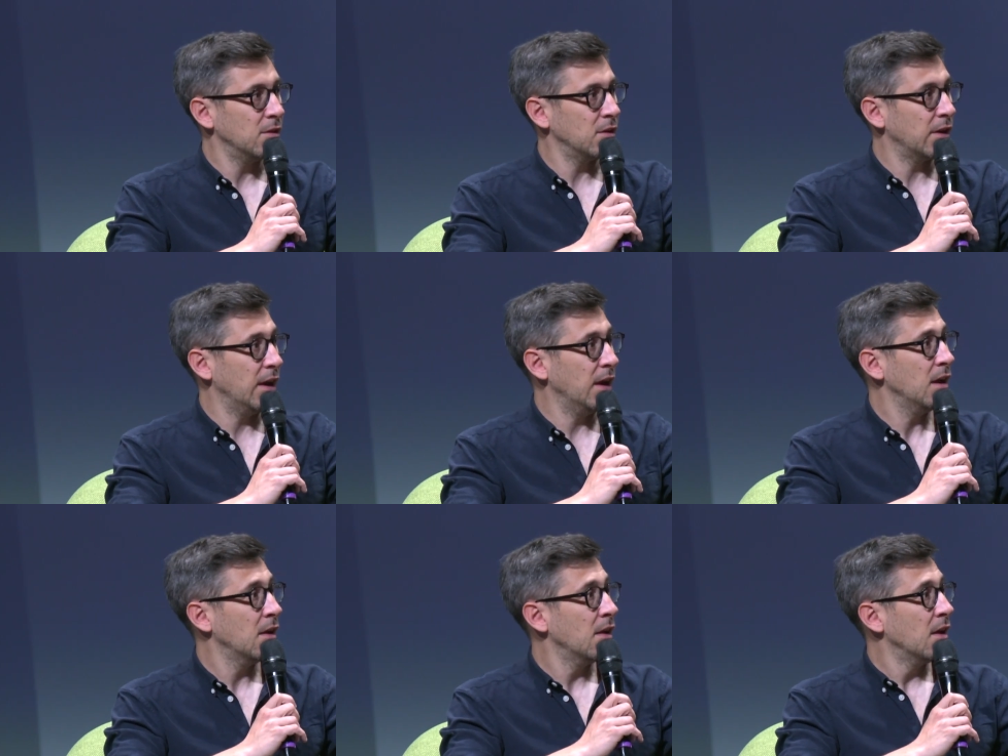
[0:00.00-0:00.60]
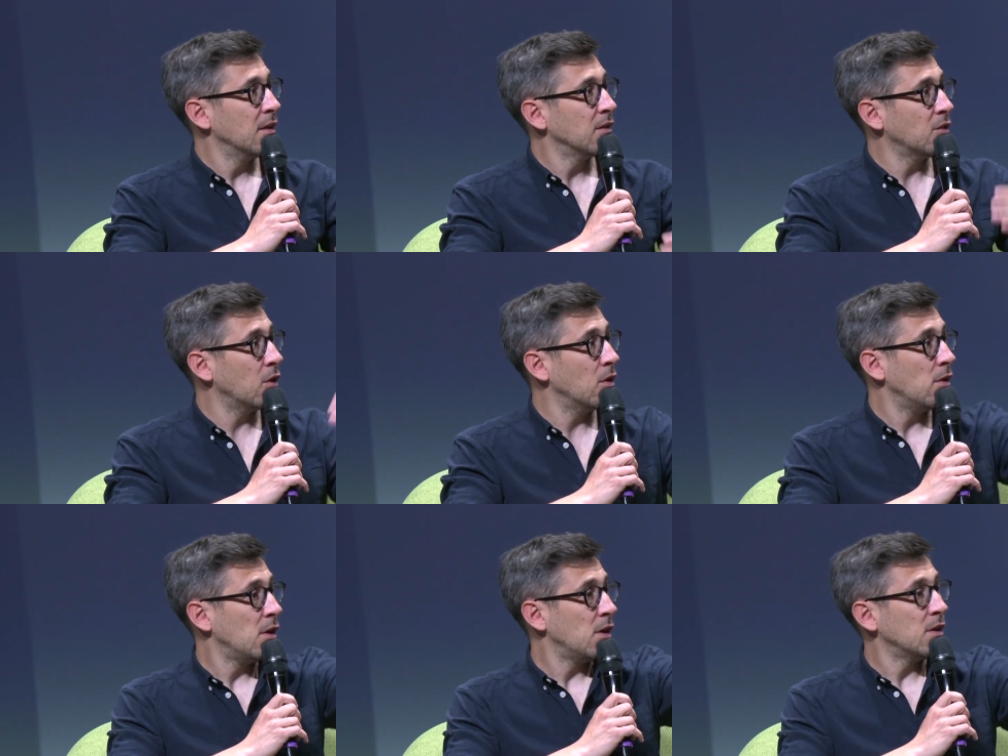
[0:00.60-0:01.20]
Okay,
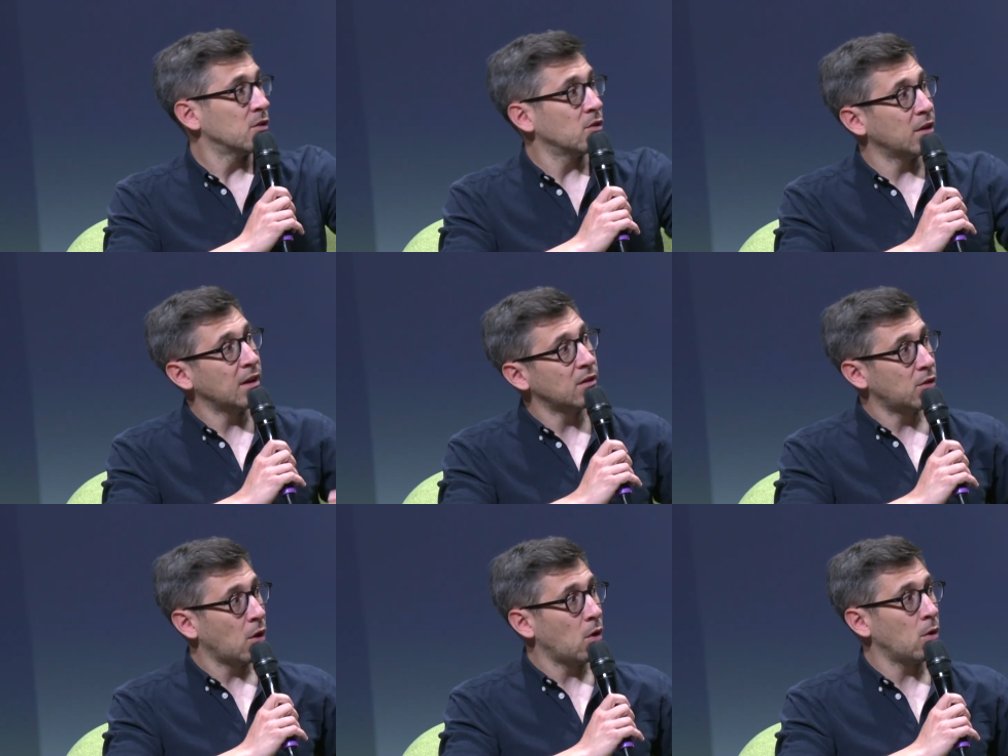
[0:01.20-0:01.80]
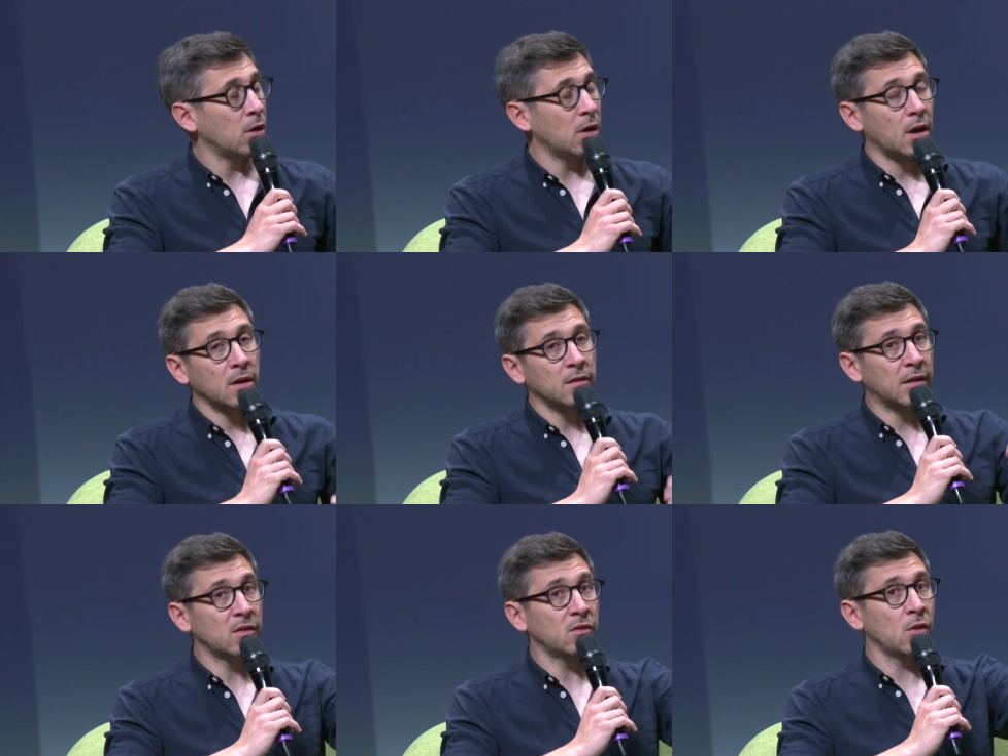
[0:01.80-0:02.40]
so that's the
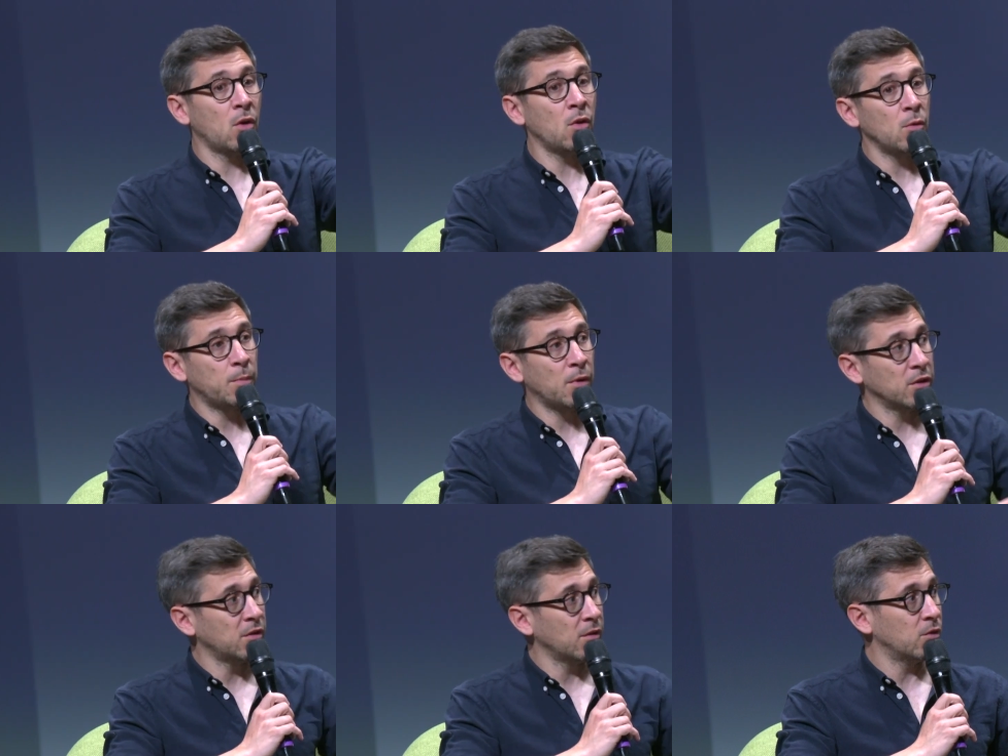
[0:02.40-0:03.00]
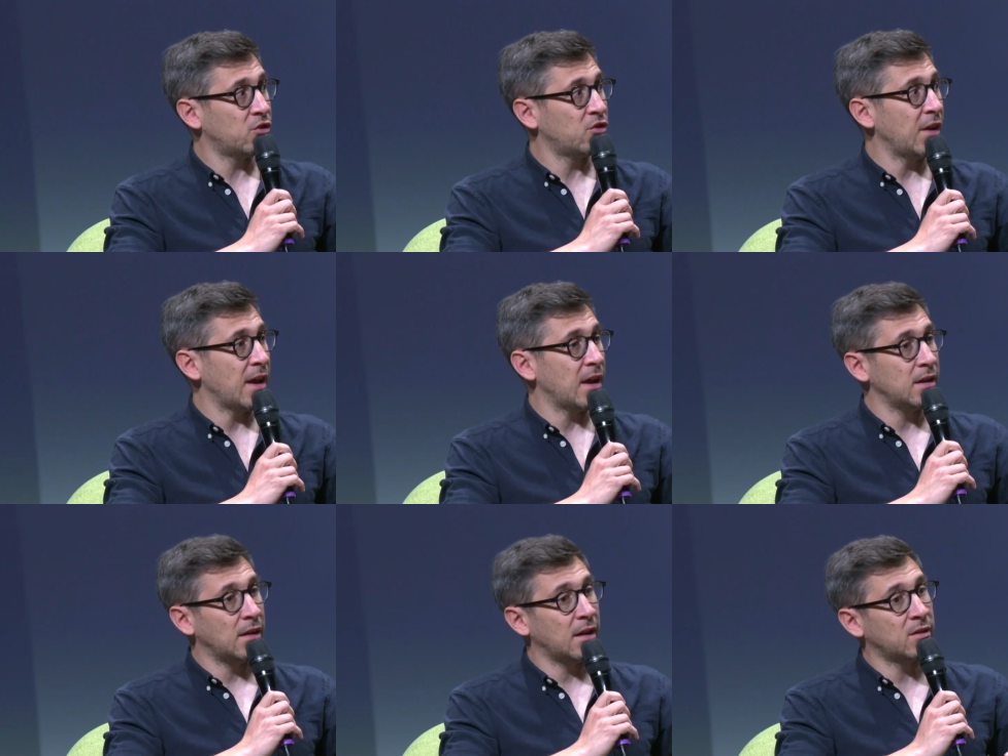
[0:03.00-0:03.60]
whole point of the
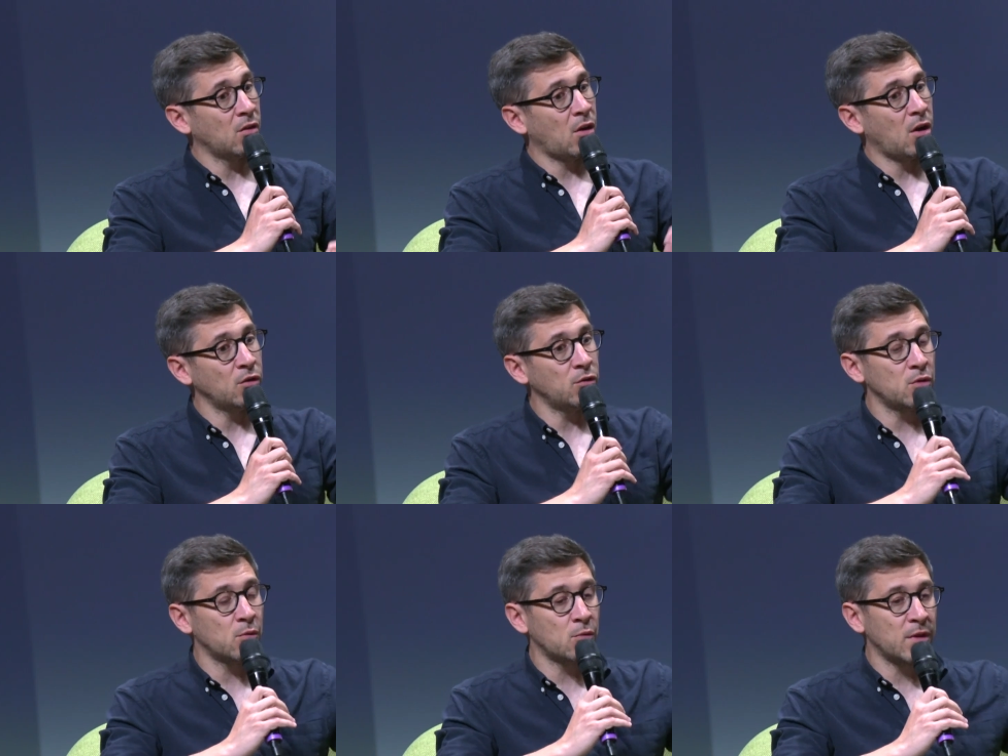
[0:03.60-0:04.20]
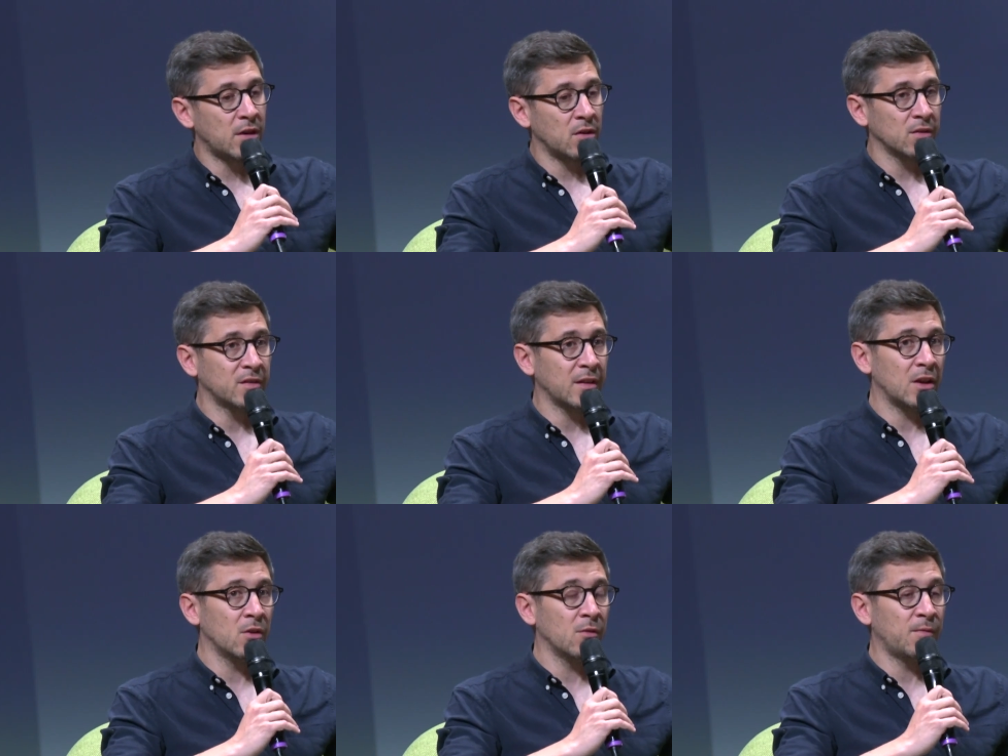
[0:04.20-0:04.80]
chain. And so how do you
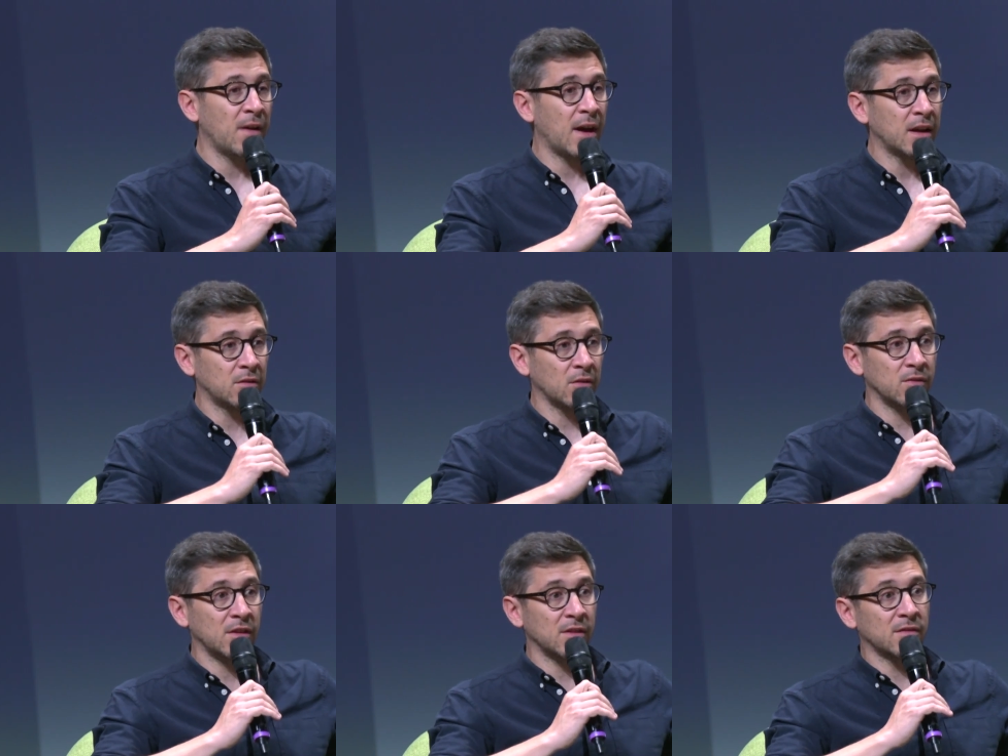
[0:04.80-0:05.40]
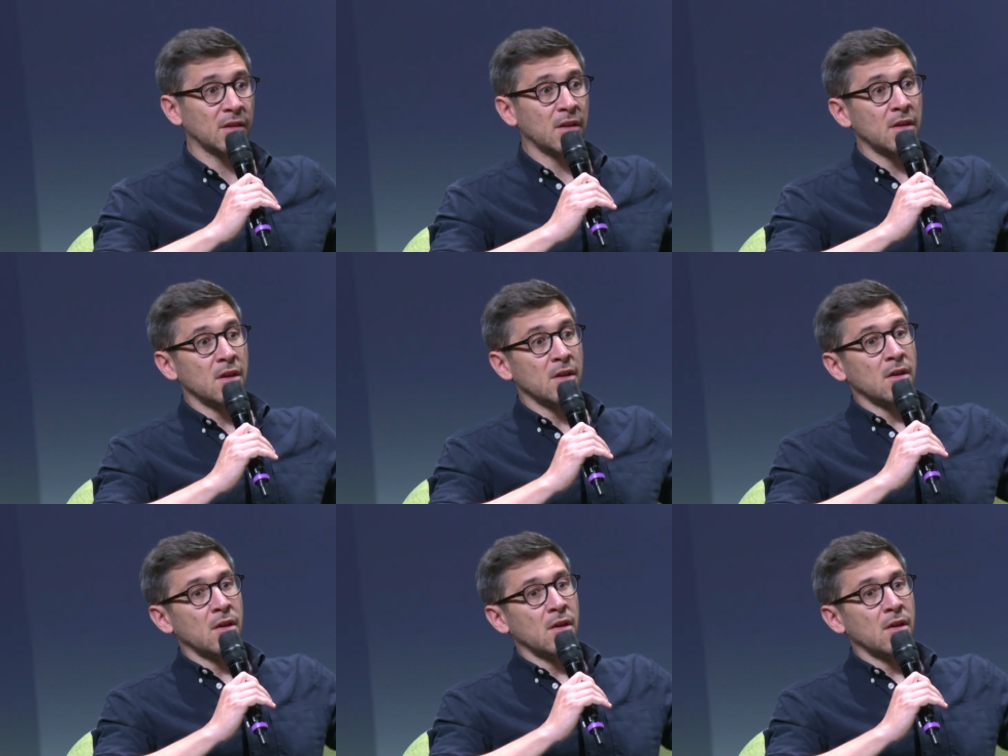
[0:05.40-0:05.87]
reconcile the fact of this